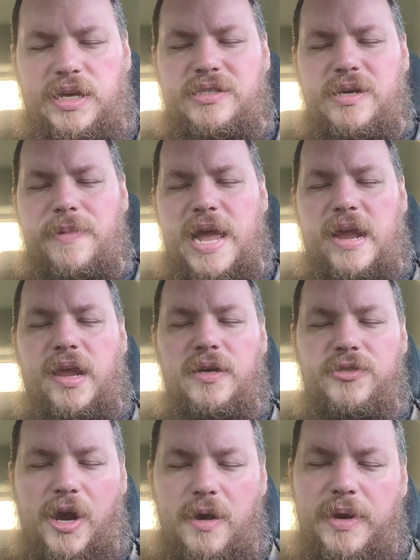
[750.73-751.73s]
Take a step back,
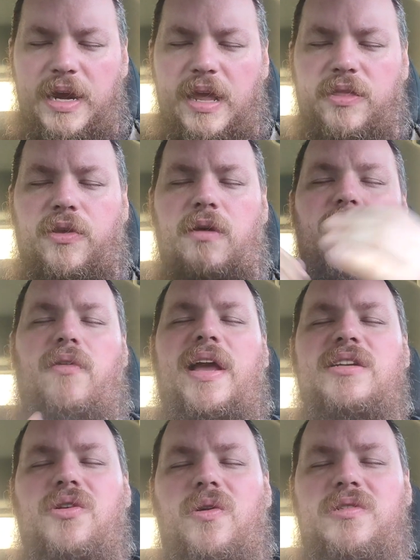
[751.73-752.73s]
try to mitigate the level of
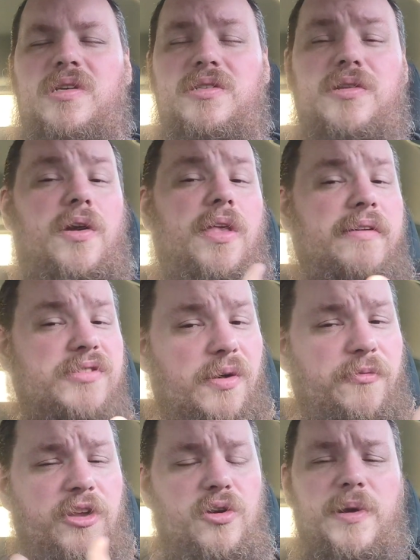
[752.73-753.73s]
assholishness in our lives,
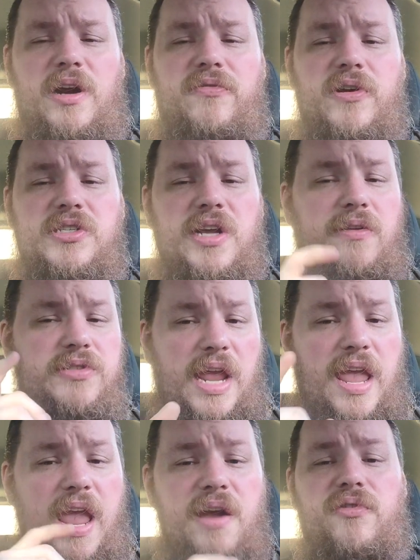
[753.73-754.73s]
hopefully do better for ourselves
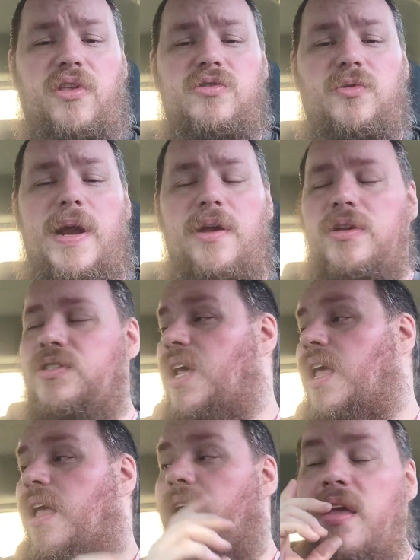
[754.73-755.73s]
and for those around us.
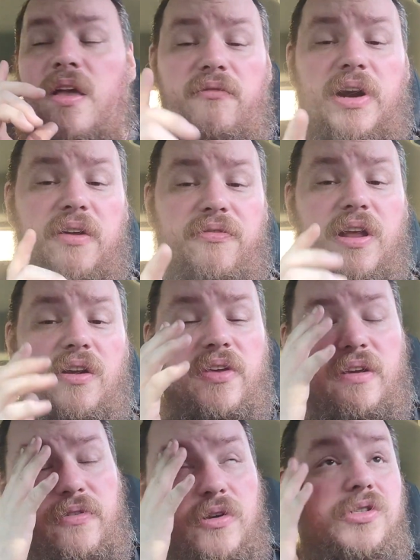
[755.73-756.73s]
Very final
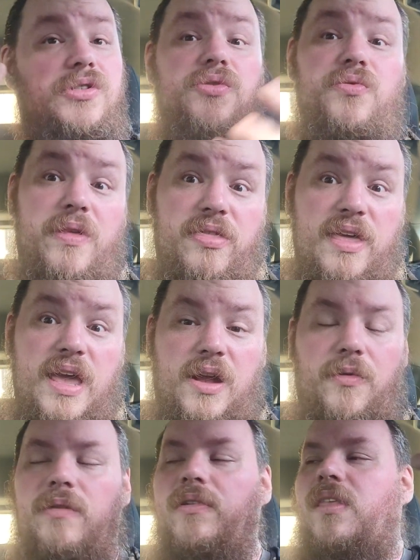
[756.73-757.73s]
thing, folks, do the
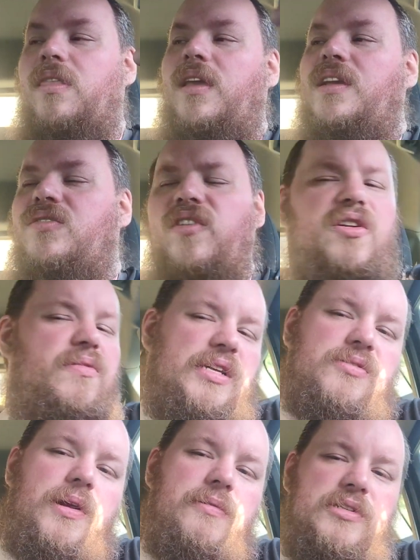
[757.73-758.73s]
thing. Whatever the thing is for you,
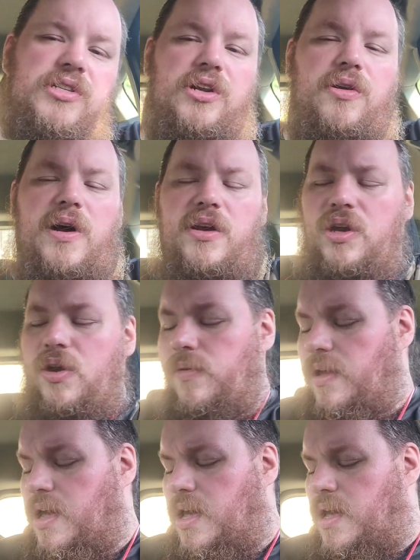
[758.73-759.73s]
that's what I want you to go out and
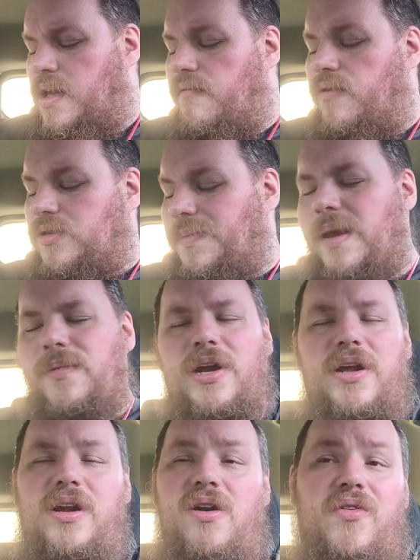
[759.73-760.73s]
do. Folks, maybe
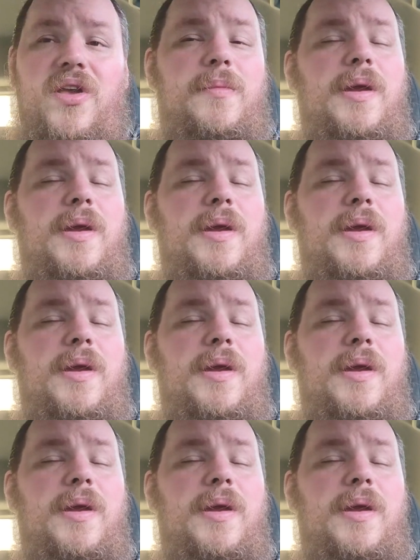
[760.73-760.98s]
you're going to go over there.